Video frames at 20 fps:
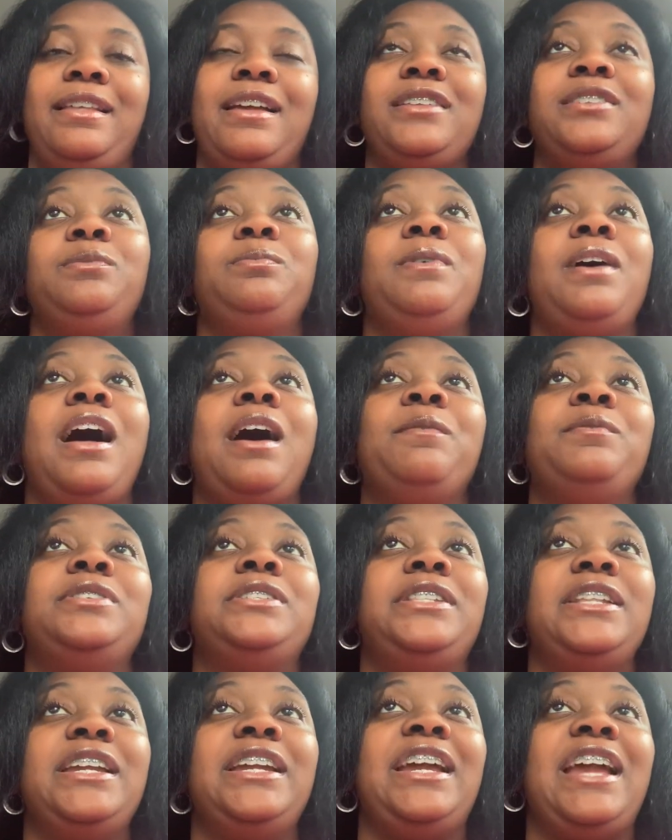That's what I was
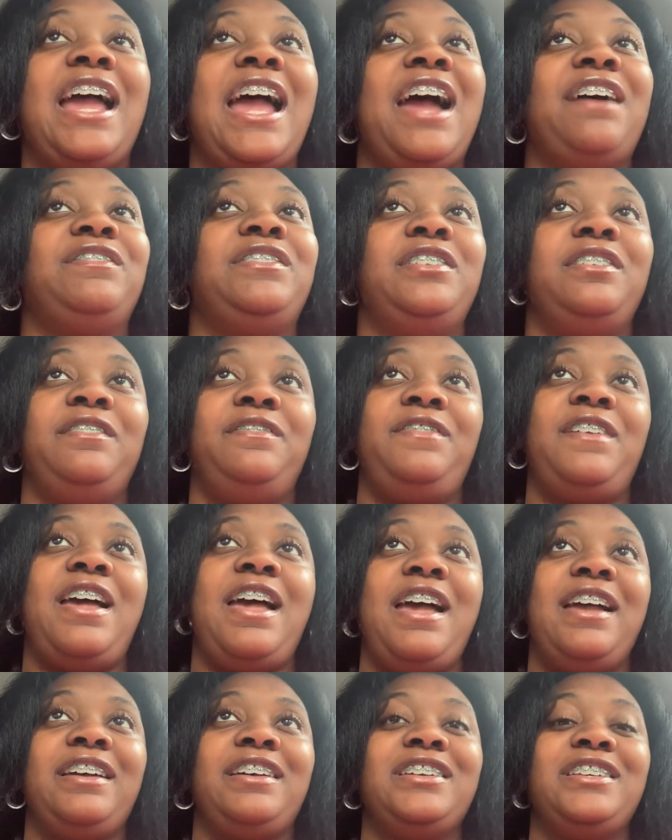thinking after the
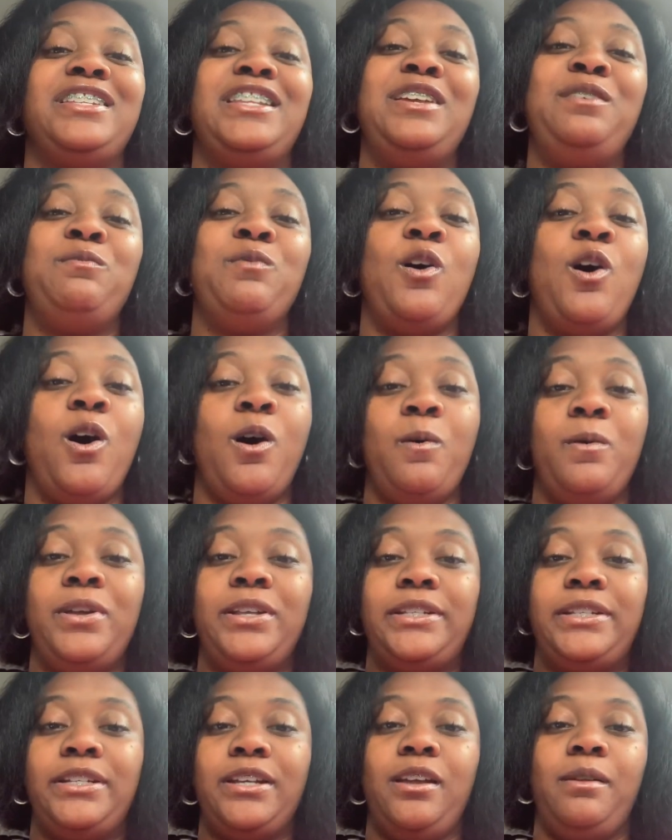fact, because he would
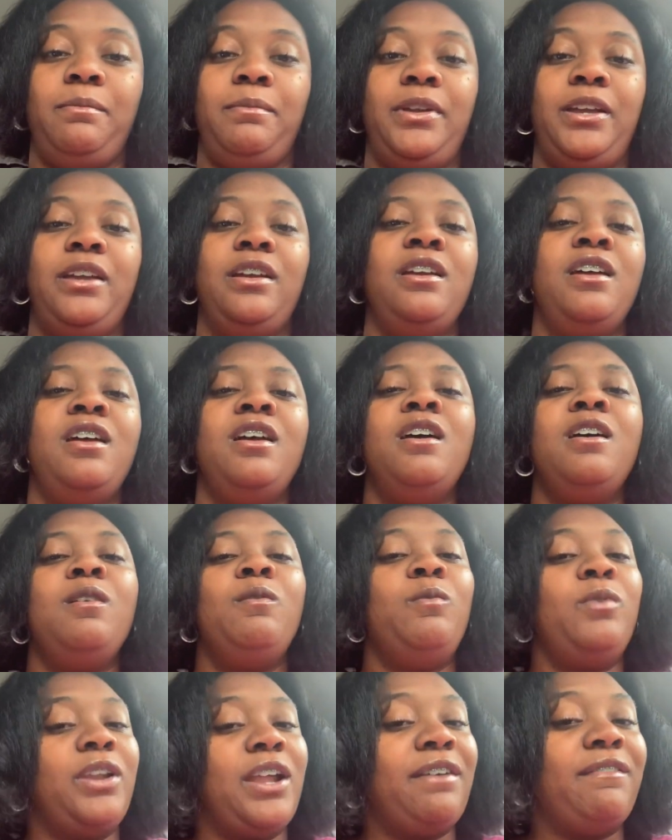always tell me,
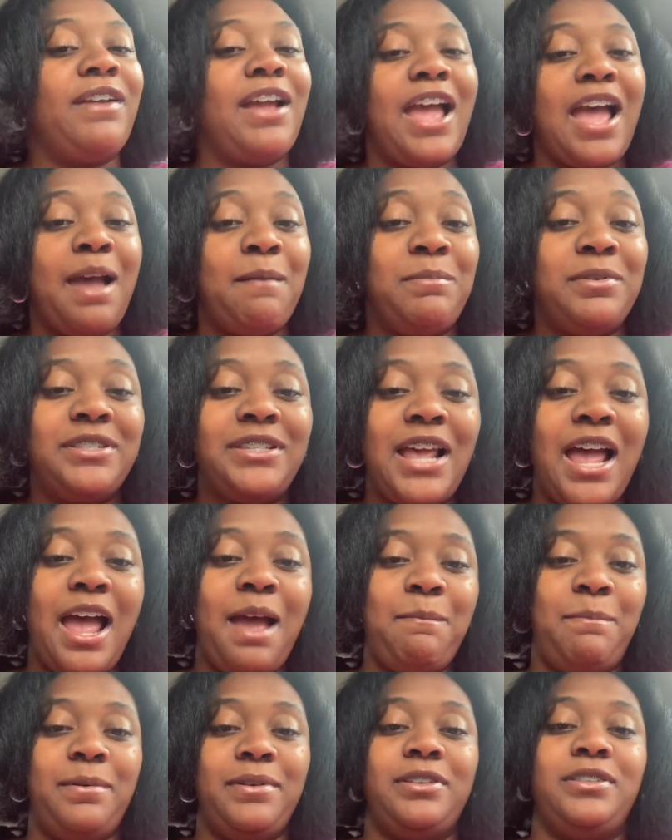whatever happens,
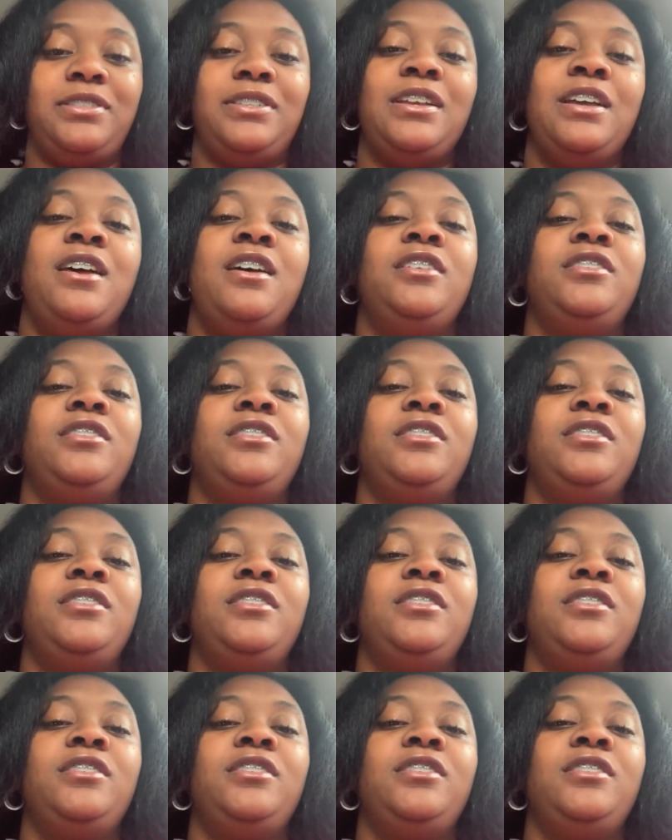happens.